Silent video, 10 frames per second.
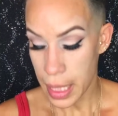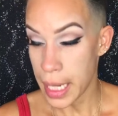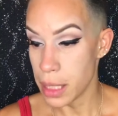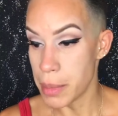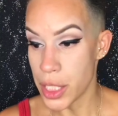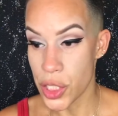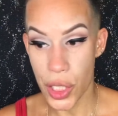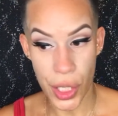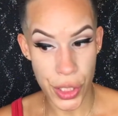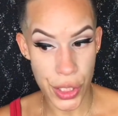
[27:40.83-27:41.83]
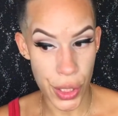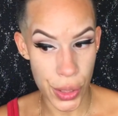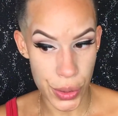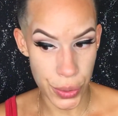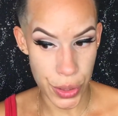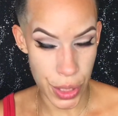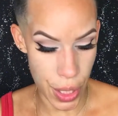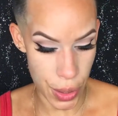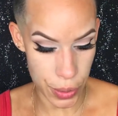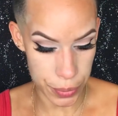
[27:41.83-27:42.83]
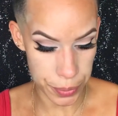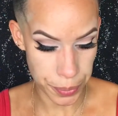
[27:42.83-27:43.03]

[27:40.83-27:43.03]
And my dark circles, y'all.